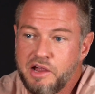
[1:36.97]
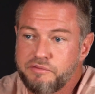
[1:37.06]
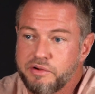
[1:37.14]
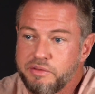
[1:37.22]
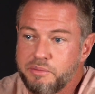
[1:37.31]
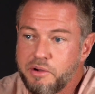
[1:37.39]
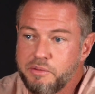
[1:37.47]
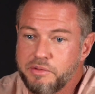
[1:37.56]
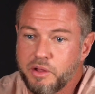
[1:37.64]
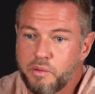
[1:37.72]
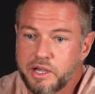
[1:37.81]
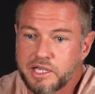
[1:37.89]
from the moment
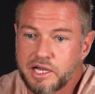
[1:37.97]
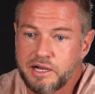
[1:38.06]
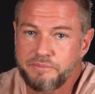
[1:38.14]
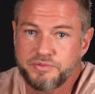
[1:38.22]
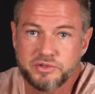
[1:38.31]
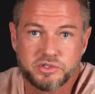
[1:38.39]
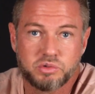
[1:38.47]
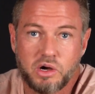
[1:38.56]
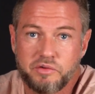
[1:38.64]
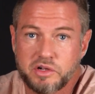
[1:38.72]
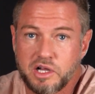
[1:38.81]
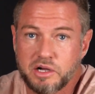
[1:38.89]
I wake up to
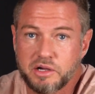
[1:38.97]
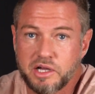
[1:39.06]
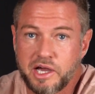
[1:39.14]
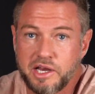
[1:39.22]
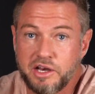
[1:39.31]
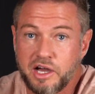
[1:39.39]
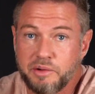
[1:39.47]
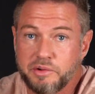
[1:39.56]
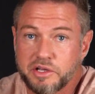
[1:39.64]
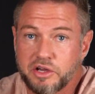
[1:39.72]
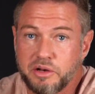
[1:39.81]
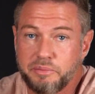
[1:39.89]
12 o'clock at night when
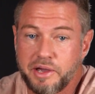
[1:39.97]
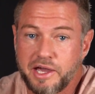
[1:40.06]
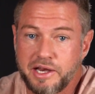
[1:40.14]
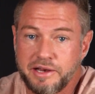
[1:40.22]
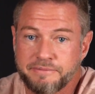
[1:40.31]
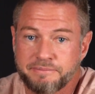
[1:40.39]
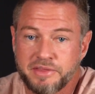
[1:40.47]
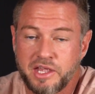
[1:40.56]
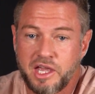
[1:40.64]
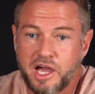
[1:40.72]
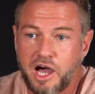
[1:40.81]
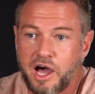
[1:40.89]
I go to bed,
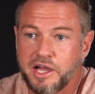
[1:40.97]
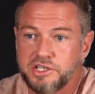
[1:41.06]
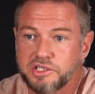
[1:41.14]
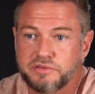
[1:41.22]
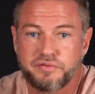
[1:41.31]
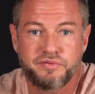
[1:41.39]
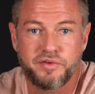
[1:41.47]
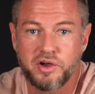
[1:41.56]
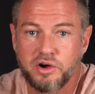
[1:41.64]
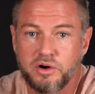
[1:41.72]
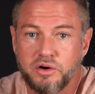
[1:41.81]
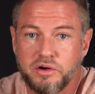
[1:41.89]
I just
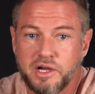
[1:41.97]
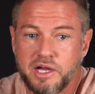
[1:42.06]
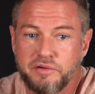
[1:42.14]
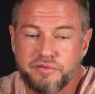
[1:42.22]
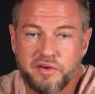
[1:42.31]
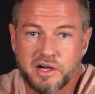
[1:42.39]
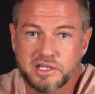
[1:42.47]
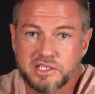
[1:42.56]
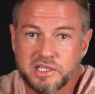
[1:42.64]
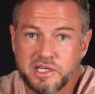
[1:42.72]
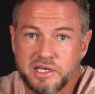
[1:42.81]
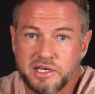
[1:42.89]
feel and
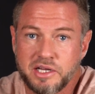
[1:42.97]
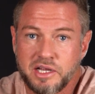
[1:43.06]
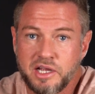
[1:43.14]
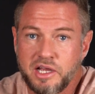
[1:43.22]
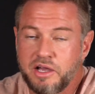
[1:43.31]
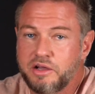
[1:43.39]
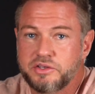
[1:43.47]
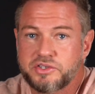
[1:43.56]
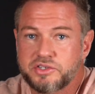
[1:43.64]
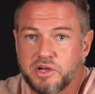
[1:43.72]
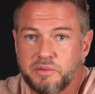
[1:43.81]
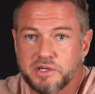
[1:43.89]
function
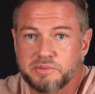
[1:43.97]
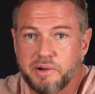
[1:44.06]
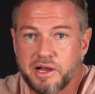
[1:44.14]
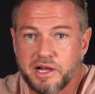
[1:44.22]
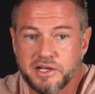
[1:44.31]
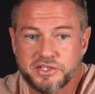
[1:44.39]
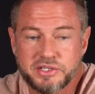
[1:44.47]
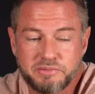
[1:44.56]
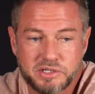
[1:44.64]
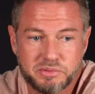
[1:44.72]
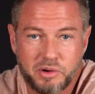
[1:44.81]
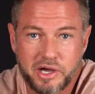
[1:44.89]
so much better, so
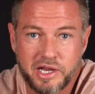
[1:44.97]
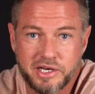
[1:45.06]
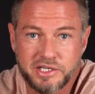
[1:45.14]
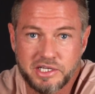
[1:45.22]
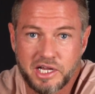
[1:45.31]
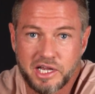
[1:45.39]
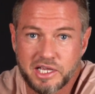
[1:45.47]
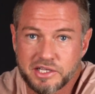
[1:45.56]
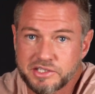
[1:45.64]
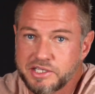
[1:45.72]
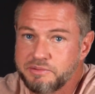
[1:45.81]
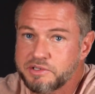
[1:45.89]
much more energy. I get
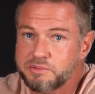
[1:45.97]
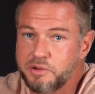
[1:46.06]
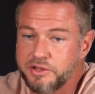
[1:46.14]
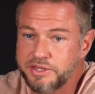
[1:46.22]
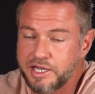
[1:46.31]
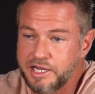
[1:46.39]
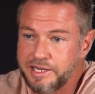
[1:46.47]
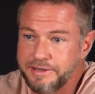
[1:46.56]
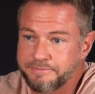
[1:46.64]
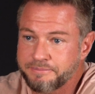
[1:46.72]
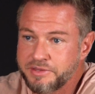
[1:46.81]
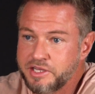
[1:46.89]
so much more
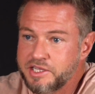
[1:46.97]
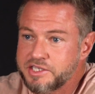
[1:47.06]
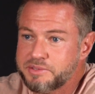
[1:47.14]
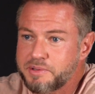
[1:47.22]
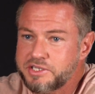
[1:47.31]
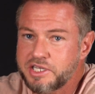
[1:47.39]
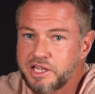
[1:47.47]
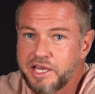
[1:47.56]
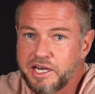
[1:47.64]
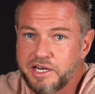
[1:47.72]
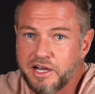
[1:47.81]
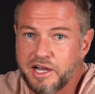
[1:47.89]
done, especially
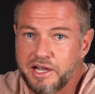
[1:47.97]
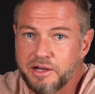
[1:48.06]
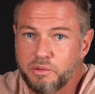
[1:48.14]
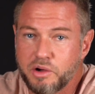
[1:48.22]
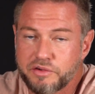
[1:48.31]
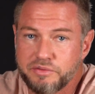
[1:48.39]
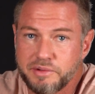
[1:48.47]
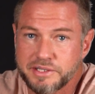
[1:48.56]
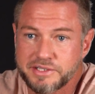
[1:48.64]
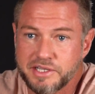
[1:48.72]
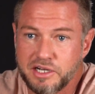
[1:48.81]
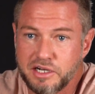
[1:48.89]
late at night. I work for
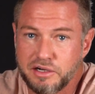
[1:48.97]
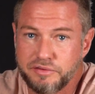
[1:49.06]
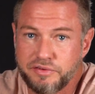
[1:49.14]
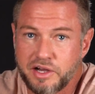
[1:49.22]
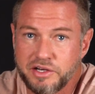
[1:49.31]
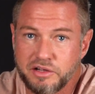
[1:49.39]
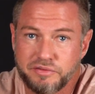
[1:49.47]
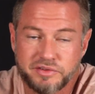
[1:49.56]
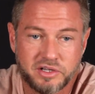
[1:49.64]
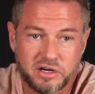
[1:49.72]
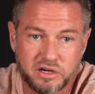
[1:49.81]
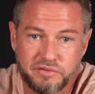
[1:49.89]
myself. I do
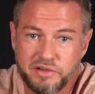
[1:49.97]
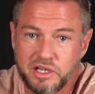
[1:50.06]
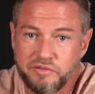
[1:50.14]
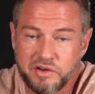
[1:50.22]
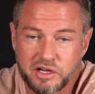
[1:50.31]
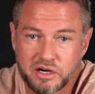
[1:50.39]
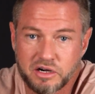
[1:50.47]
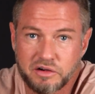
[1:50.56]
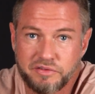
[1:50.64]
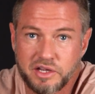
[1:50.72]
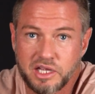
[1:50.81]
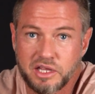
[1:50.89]
photography,
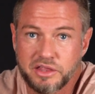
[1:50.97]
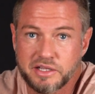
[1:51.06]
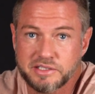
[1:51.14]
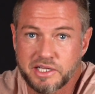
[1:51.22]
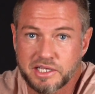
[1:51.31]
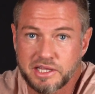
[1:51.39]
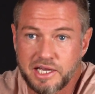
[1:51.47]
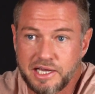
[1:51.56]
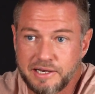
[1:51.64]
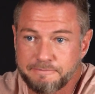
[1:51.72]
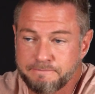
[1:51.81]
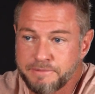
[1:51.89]
videography, things like
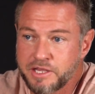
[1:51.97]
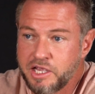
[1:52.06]
that.